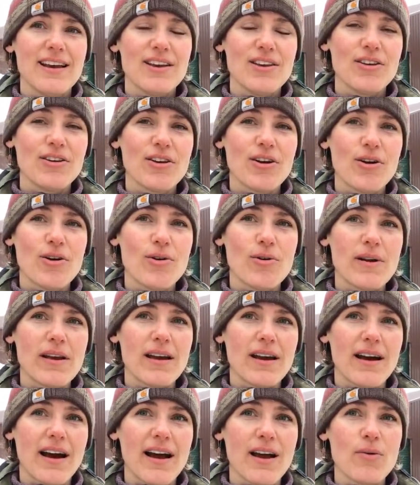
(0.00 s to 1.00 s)
you know,
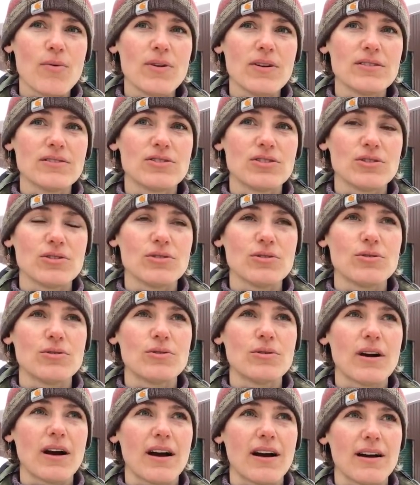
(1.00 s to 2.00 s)
I will do